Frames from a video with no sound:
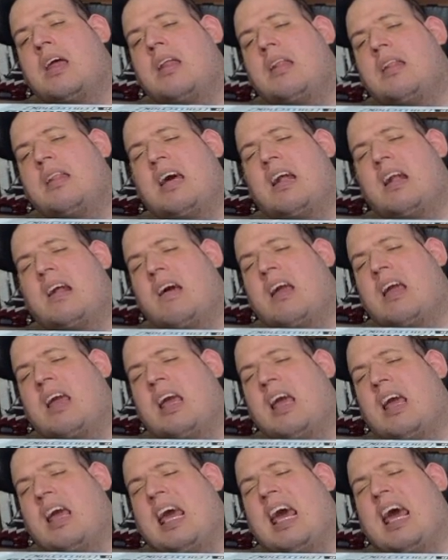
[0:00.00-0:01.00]
then I
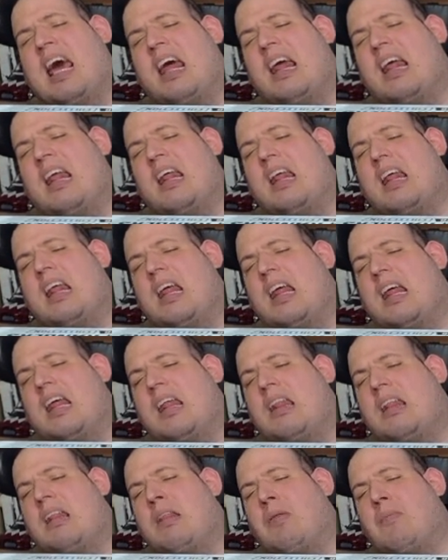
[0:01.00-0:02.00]
can get
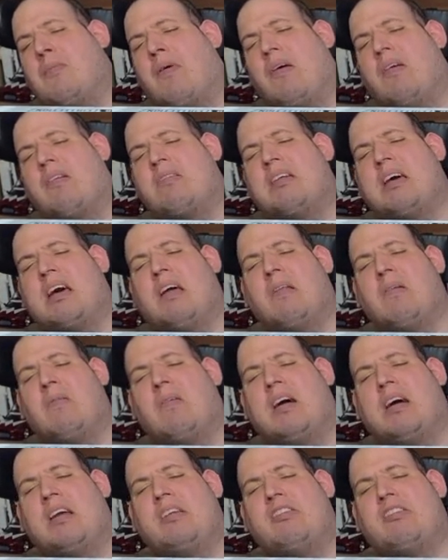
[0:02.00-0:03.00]
the box out of the
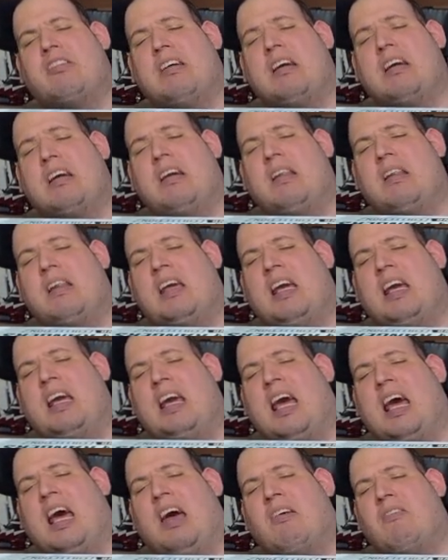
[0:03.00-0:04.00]
way and show you
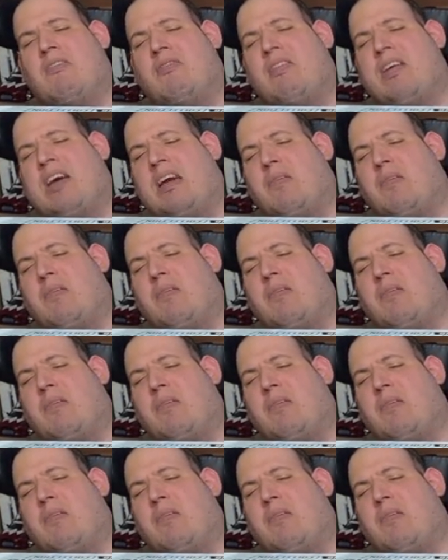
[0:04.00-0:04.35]
the feet